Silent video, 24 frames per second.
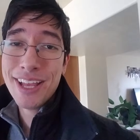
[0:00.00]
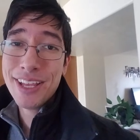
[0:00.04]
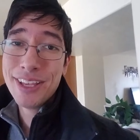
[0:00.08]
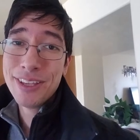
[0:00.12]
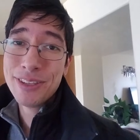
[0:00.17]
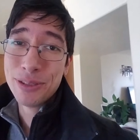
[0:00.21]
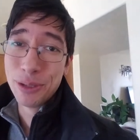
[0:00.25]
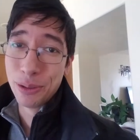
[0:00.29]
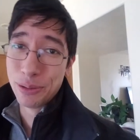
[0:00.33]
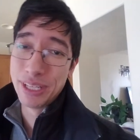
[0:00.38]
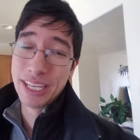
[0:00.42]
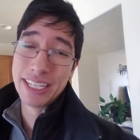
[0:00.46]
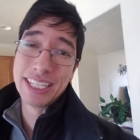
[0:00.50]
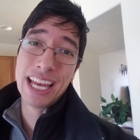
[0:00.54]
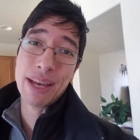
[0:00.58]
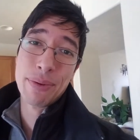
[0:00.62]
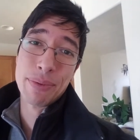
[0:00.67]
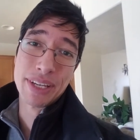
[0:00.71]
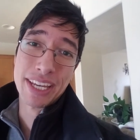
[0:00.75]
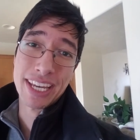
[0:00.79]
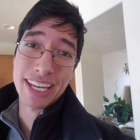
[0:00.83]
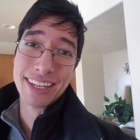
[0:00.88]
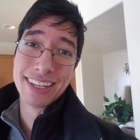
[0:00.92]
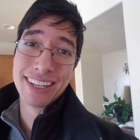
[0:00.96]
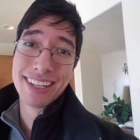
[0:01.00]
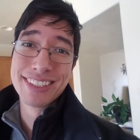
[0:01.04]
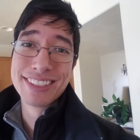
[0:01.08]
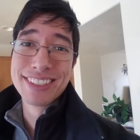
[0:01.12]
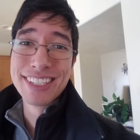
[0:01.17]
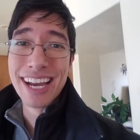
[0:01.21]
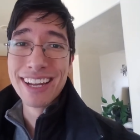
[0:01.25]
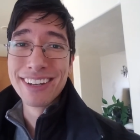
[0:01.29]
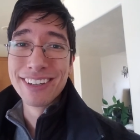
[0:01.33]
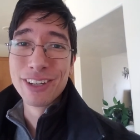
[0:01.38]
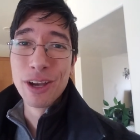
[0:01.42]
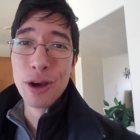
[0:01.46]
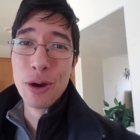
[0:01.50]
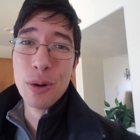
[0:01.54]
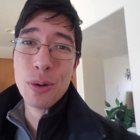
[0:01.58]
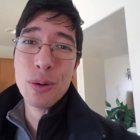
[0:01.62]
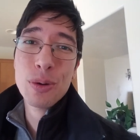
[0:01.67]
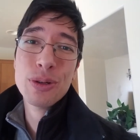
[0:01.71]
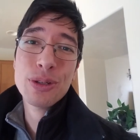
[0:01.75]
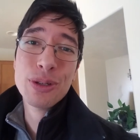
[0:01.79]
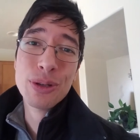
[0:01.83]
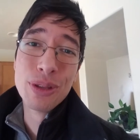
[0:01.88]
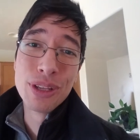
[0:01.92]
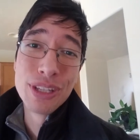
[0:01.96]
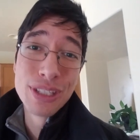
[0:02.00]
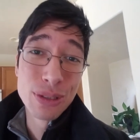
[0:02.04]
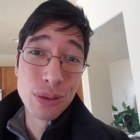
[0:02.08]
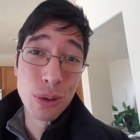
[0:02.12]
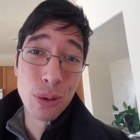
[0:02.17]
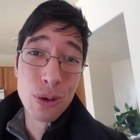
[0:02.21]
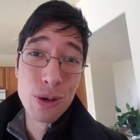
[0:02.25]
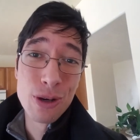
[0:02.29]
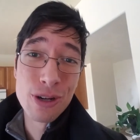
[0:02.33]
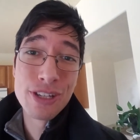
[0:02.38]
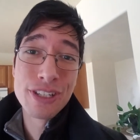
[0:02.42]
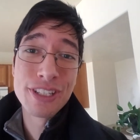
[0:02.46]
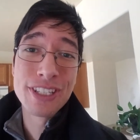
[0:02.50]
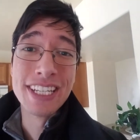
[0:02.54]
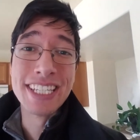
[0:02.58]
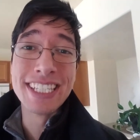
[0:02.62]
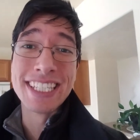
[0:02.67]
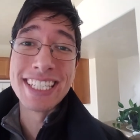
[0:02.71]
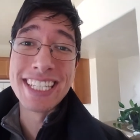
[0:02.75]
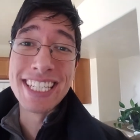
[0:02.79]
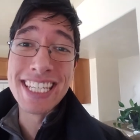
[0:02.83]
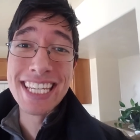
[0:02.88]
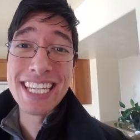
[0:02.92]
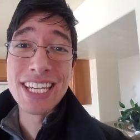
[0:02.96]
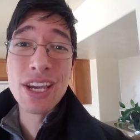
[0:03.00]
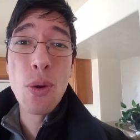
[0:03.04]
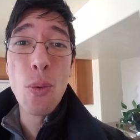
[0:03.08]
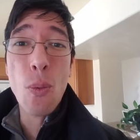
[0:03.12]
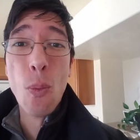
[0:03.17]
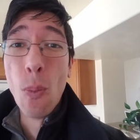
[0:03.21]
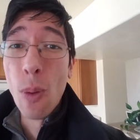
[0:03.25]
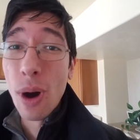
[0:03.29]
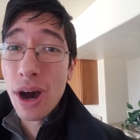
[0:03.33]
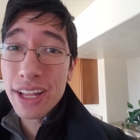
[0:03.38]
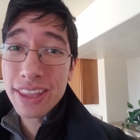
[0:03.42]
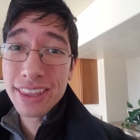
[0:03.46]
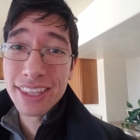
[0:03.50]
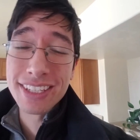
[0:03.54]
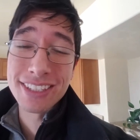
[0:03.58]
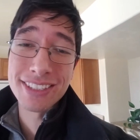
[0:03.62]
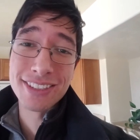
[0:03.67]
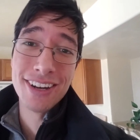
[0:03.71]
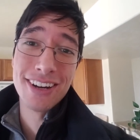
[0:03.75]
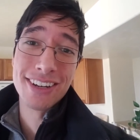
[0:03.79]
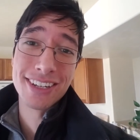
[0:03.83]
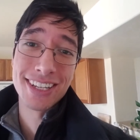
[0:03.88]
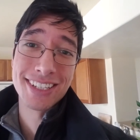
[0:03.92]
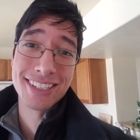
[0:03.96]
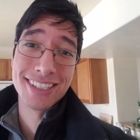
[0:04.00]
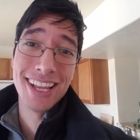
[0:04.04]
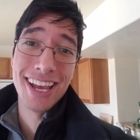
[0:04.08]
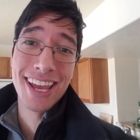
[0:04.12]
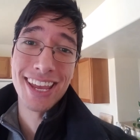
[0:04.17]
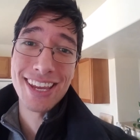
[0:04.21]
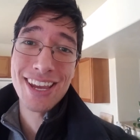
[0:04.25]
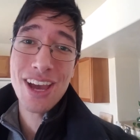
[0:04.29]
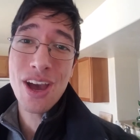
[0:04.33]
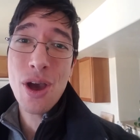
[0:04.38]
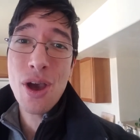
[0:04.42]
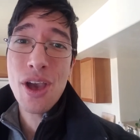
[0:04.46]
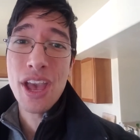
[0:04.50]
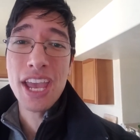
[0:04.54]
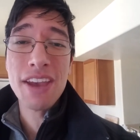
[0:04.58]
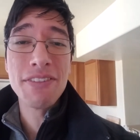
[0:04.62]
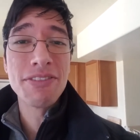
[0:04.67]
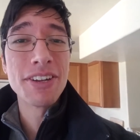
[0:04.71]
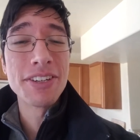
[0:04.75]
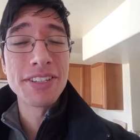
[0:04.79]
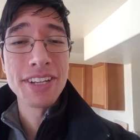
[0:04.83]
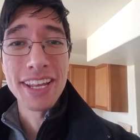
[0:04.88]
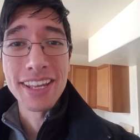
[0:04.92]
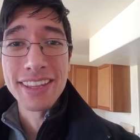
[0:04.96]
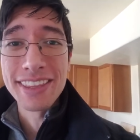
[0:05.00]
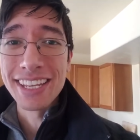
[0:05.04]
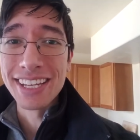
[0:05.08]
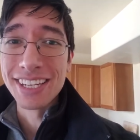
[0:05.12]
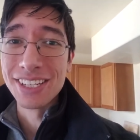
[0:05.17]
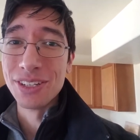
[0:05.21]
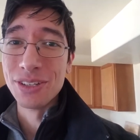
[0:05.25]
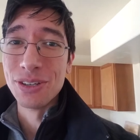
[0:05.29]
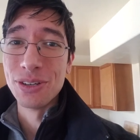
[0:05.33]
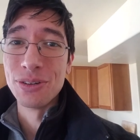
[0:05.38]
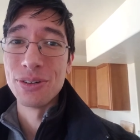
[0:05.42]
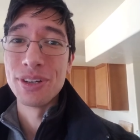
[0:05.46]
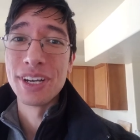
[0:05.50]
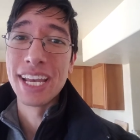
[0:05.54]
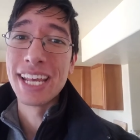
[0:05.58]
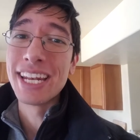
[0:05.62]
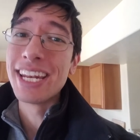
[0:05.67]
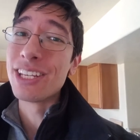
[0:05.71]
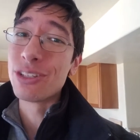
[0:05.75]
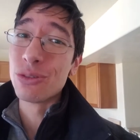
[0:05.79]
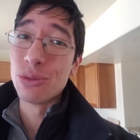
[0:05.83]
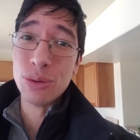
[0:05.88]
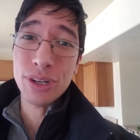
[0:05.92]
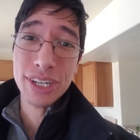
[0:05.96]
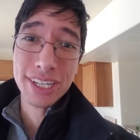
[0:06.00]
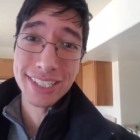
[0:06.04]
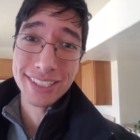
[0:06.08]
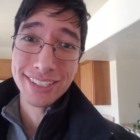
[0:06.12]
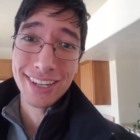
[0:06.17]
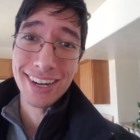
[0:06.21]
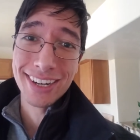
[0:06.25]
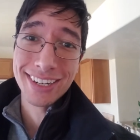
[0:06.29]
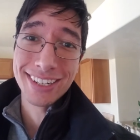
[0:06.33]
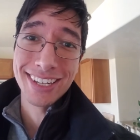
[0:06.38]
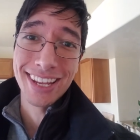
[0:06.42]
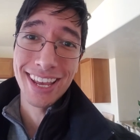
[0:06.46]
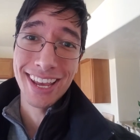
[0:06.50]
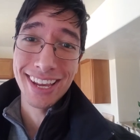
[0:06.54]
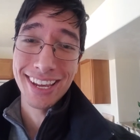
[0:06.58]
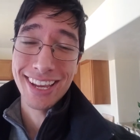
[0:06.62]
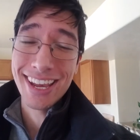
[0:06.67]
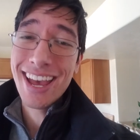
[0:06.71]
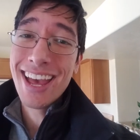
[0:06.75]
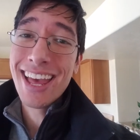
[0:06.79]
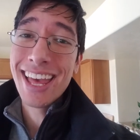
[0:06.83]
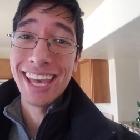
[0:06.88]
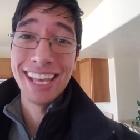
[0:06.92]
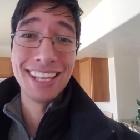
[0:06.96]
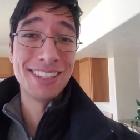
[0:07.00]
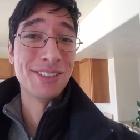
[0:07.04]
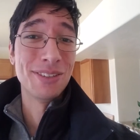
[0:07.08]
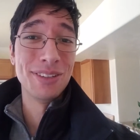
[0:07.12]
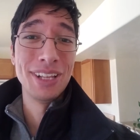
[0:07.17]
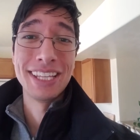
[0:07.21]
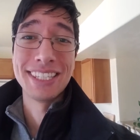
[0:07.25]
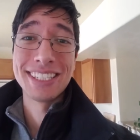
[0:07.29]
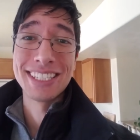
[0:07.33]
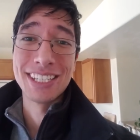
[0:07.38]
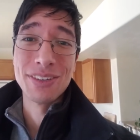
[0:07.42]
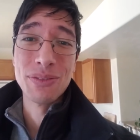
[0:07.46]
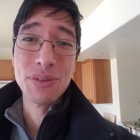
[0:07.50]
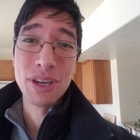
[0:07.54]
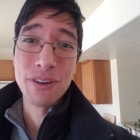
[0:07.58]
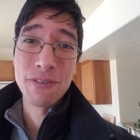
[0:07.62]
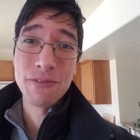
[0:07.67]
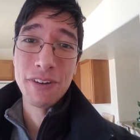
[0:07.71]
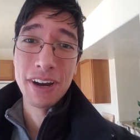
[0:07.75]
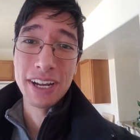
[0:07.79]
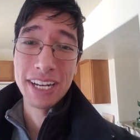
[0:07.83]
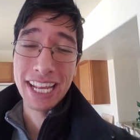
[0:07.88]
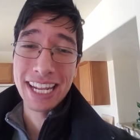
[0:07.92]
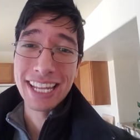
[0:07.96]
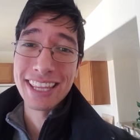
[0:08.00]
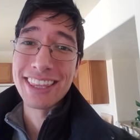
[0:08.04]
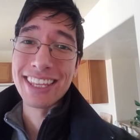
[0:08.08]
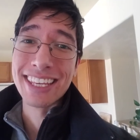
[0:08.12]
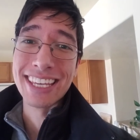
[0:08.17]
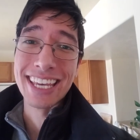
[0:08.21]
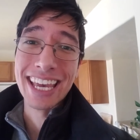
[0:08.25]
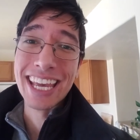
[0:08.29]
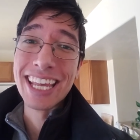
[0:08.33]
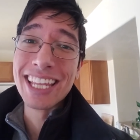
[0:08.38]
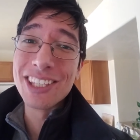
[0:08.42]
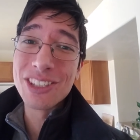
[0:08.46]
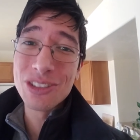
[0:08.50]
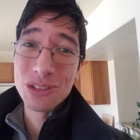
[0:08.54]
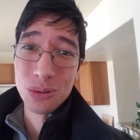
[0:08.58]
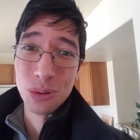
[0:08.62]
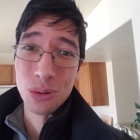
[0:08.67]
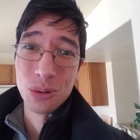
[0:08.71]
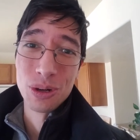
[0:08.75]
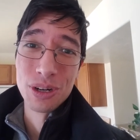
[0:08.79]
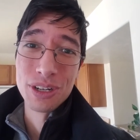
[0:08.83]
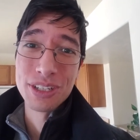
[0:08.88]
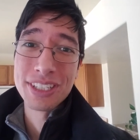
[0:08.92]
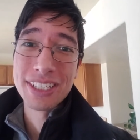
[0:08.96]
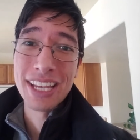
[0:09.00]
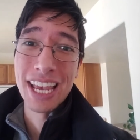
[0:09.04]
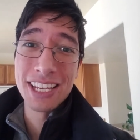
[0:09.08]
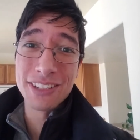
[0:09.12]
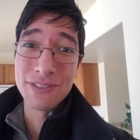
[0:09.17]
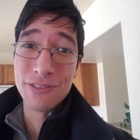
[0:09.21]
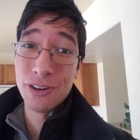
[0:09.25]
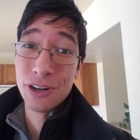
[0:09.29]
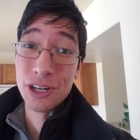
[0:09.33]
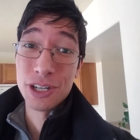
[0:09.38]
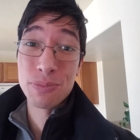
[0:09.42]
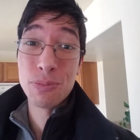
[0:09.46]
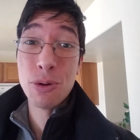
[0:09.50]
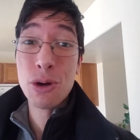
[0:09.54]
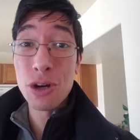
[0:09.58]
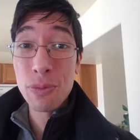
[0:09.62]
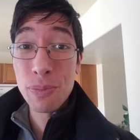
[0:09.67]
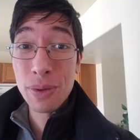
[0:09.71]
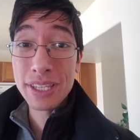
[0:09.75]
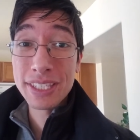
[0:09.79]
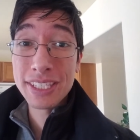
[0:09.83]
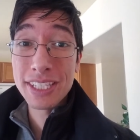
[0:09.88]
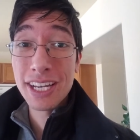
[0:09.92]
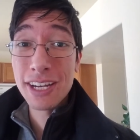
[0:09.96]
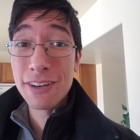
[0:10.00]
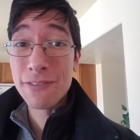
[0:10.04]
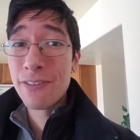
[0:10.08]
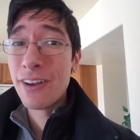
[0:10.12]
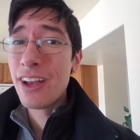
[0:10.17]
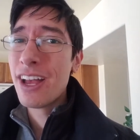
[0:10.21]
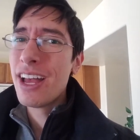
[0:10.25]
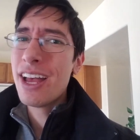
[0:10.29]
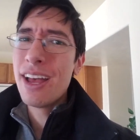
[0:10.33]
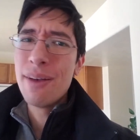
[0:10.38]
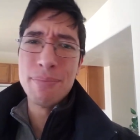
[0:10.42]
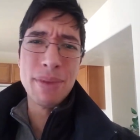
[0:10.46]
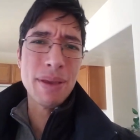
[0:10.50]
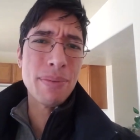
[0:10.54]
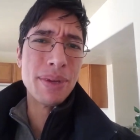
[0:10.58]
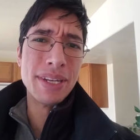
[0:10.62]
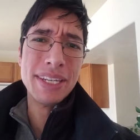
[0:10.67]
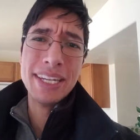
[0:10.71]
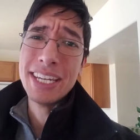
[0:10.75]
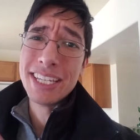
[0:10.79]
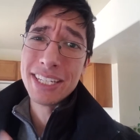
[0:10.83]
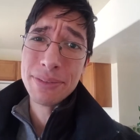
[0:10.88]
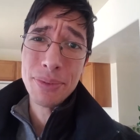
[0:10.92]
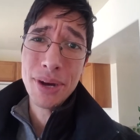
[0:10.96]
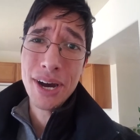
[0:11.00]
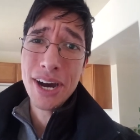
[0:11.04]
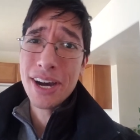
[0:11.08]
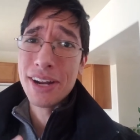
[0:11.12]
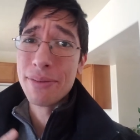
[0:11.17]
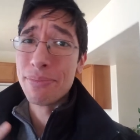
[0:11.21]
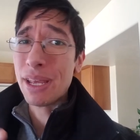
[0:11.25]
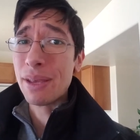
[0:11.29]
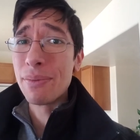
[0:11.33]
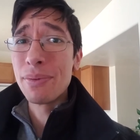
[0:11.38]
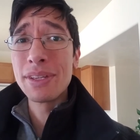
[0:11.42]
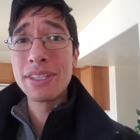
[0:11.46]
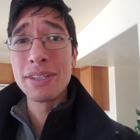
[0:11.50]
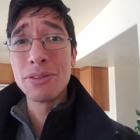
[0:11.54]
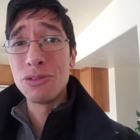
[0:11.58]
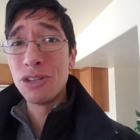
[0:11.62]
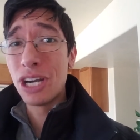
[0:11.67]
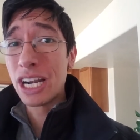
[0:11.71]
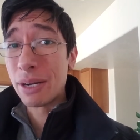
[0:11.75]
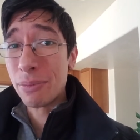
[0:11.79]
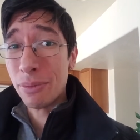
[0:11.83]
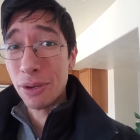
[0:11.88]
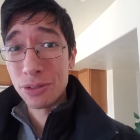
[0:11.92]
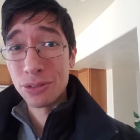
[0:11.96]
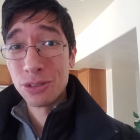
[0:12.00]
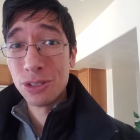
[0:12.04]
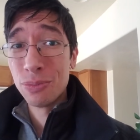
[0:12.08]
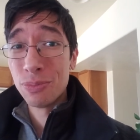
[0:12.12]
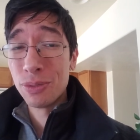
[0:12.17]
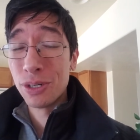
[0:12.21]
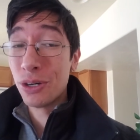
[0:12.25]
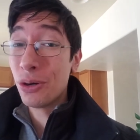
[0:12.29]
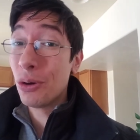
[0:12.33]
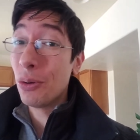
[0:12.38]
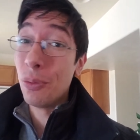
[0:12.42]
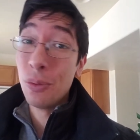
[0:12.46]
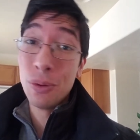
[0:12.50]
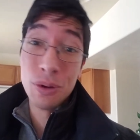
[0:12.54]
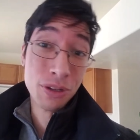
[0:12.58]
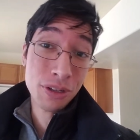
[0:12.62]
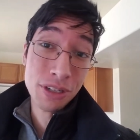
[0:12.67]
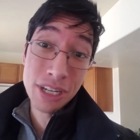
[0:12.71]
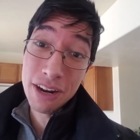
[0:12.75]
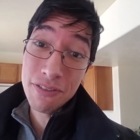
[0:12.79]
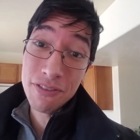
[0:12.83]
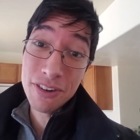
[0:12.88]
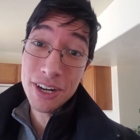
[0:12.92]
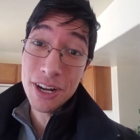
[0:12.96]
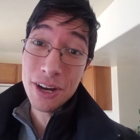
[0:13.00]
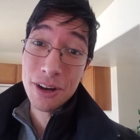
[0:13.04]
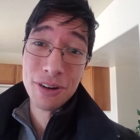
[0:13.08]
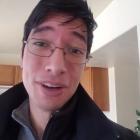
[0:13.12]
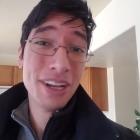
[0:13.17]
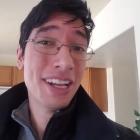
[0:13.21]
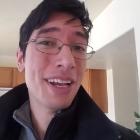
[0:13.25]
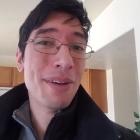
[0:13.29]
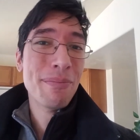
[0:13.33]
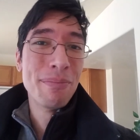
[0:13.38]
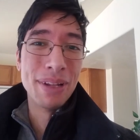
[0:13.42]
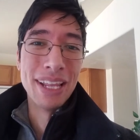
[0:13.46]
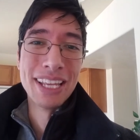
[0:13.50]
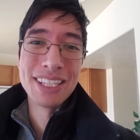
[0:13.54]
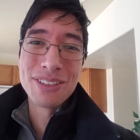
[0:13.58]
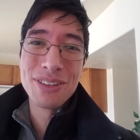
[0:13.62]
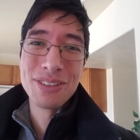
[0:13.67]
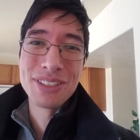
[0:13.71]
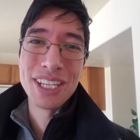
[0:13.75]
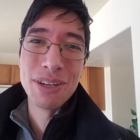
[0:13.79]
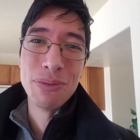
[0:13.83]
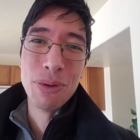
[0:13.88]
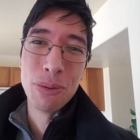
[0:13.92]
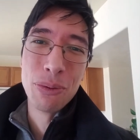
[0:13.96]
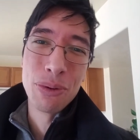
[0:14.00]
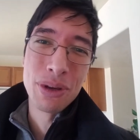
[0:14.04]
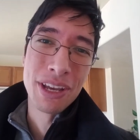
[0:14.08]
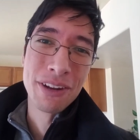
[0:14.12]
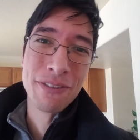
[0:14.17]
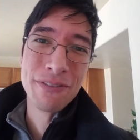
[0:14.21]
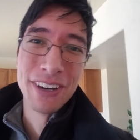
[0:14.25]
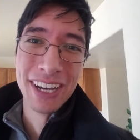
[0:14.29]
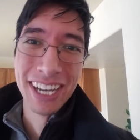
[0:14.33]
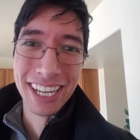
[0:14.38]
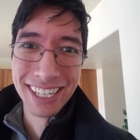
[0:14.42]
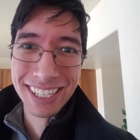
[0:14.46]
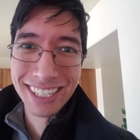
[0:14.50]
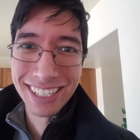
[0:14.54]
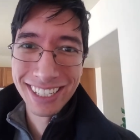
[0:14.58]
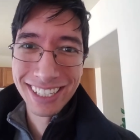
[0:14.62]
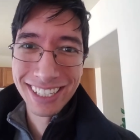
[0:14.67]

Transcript: So it's that time again. It's time to go to the stores to see what the stock is like, if there's anything new. It is restock day, and so let's see if we can find anything in stores as far as Pokemon stuff, maybe Digimon, maybe some Dragon Ball Super. Well, you never know, but let's go see what we can find.